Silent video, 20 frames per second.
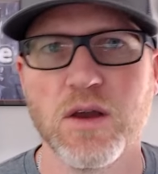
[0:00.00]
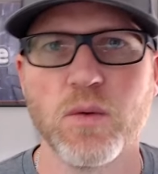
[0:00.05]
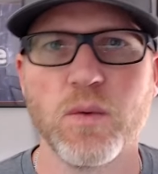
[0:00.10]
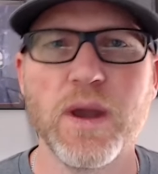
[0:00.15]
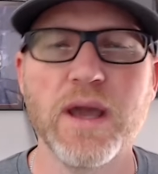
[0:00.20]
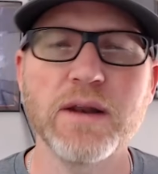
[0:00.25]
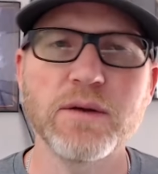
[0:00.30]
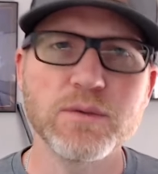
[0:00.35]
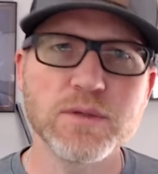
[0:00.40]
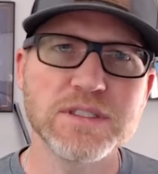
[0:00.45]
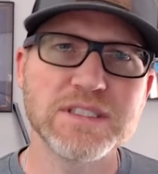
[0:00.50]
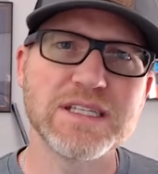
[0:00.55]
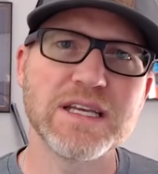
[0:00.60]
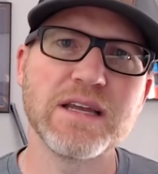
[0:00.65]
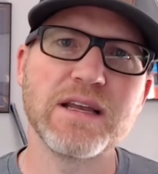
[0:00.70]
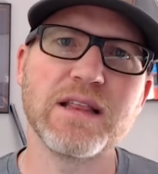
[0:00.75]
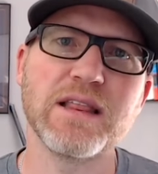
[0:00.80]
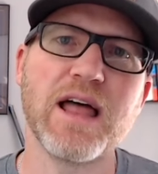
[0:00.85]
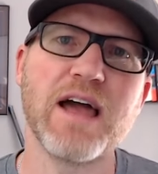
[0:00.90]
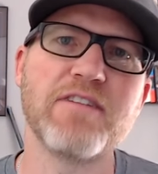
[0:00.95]
We had a
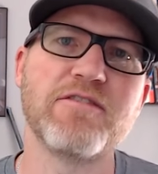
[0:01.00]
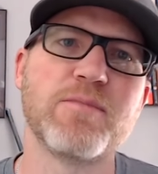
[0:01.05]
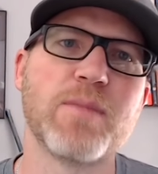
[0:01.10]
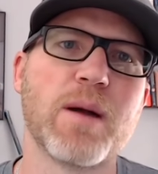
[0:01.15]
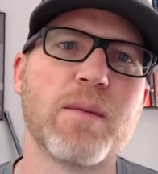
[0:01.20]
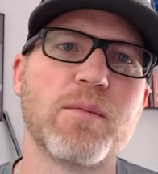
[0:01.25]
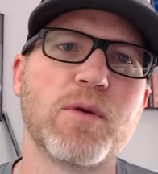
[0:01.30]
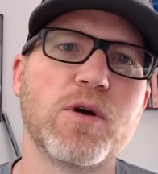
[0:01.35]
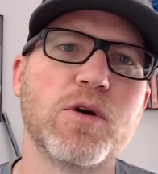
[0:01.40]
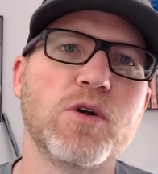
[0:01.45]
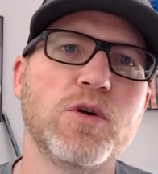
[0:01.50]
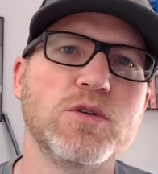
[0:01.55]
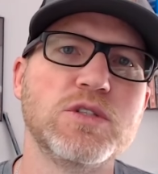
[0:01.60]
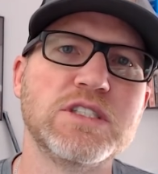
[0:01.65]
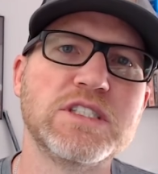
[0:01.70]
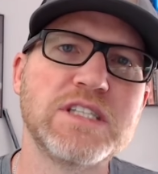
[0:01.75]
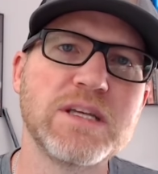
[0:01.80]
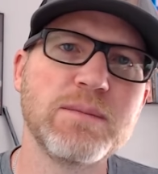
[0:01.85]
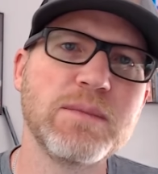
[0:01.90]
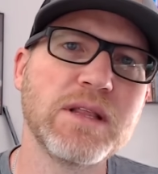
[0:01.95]
Resilient Life member who
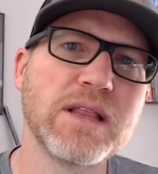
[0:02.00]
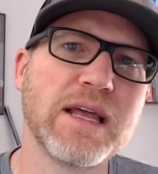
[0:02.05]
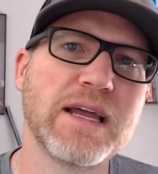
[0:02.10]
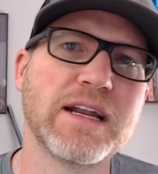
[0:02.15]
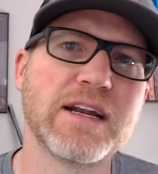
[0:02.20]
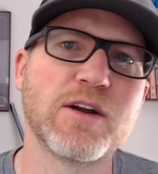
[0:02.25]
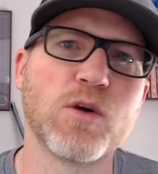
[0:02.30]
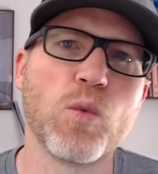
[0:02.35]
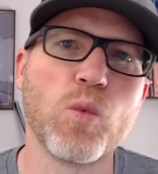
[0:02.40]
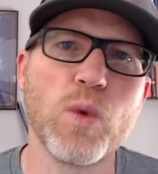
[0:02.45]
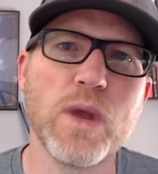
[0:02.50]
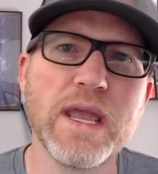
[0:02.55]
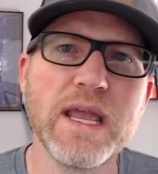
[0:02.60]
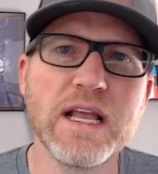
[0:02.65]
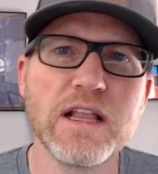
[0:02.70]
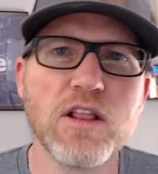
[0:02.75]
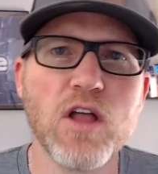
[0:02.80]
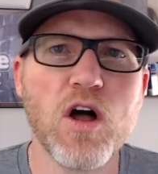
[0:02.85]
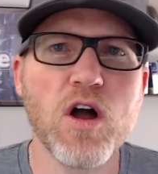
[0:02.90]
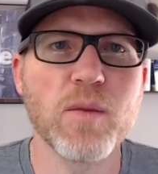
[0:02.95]
simulated a
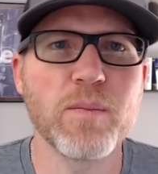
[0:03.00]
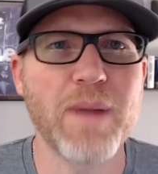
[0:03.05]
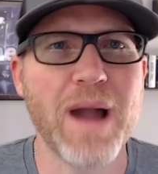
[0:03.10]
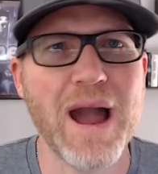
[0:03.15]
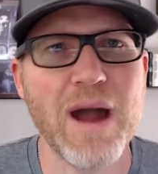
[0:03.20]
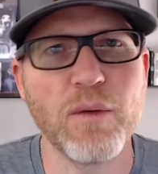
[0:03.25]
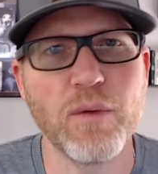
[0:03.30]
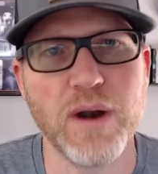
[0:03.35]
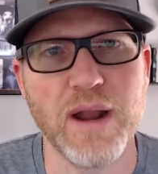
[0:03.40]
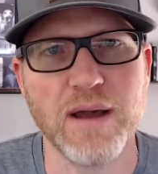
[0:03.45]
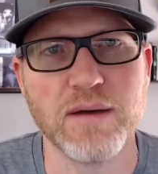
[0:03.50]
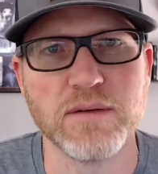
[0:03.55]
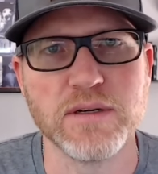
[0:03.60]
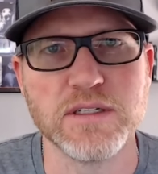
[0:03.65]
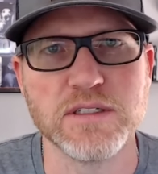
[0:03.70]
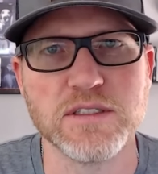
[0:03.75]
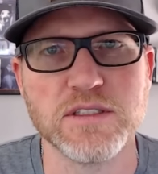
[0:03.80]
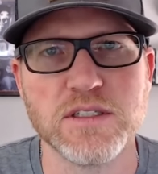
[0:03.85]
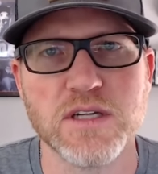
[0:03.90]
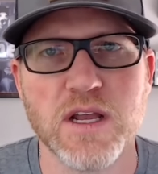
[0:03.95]
week-long power
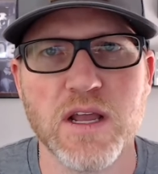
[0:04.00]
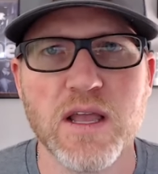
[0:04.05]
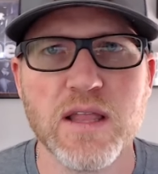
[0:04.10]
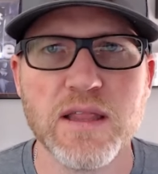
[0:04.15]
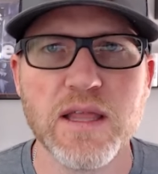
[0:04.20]
outage.